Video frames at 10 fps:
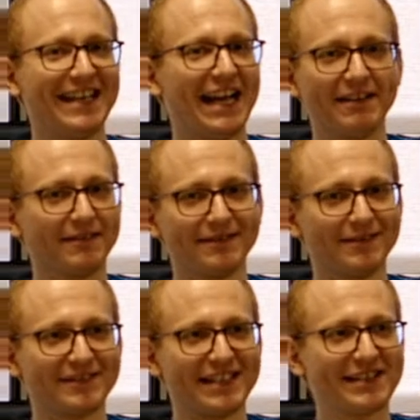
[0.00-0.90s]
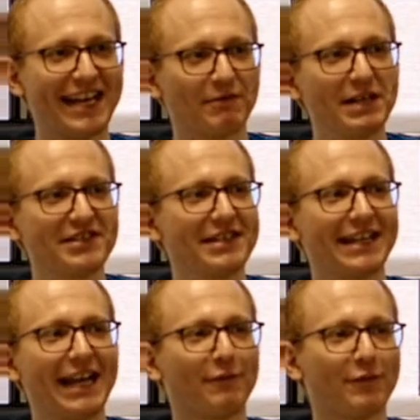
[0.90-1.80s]
And since you can't reach it, you
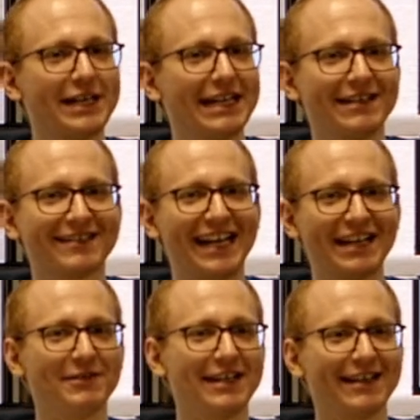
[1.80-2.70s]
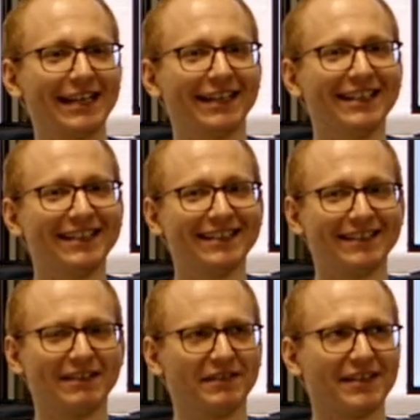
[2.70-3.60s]
can't free it, you can't do anything.
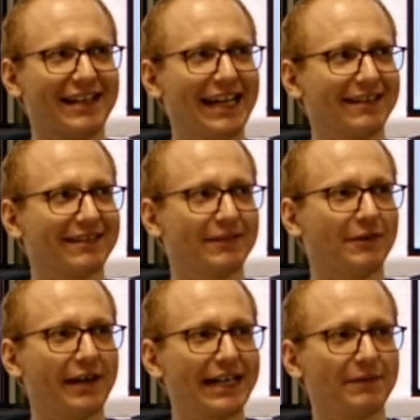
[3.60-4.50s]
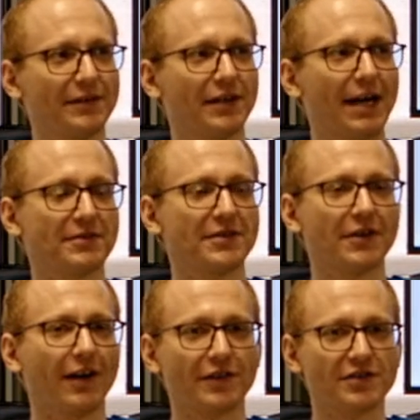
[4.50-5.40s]
It's not like Safari gives you an option to
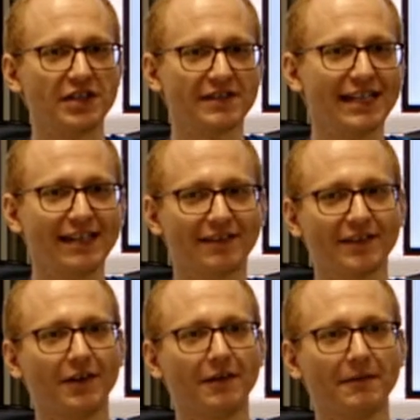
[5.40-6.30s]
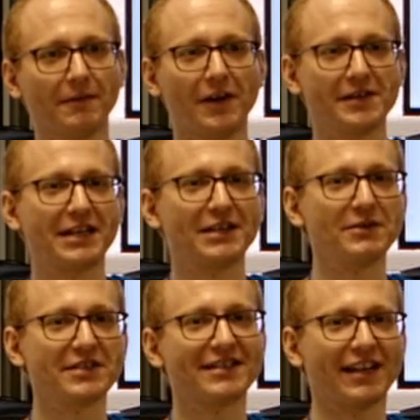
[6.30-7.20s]
call the G C, so all you can do
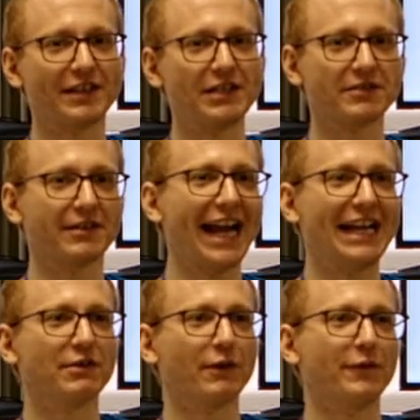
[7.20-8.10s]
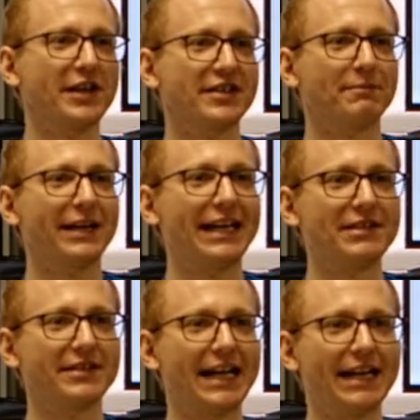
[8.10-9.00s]
is tell the user, hey, you refreshed the
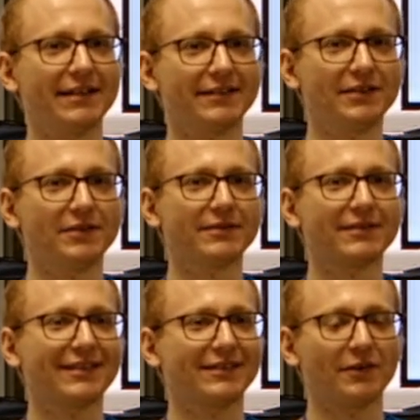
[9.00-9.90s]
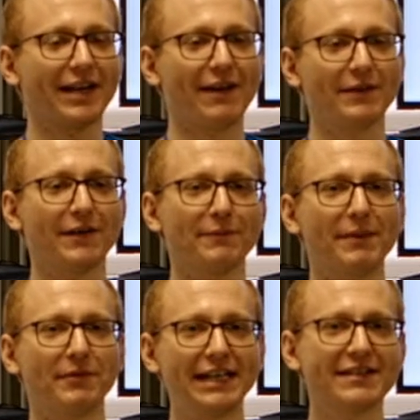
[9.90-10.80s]
page and you don't have enough
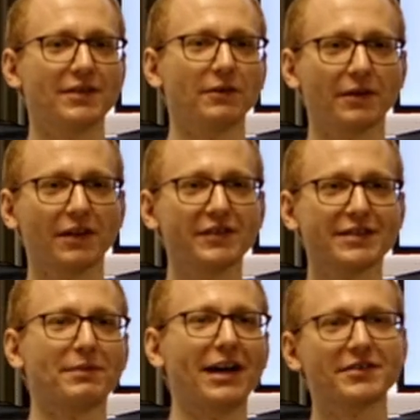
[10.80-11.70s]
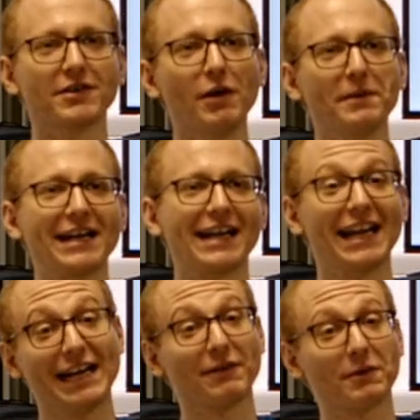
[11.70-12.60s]
memory, so close the browser, open it
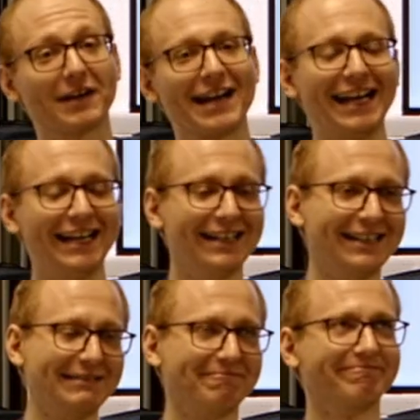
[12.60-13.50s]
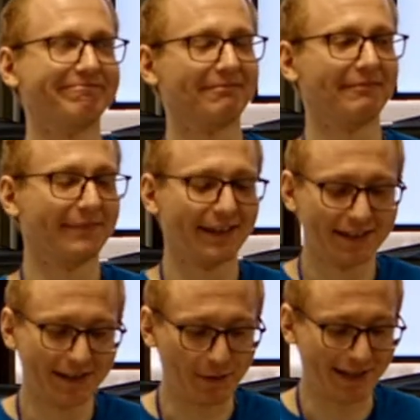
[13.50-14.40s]
again, and it'll work again.
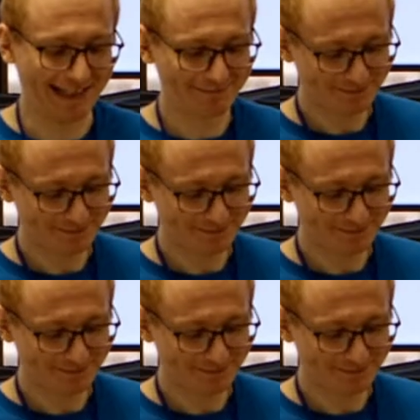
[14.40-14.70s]
Okay.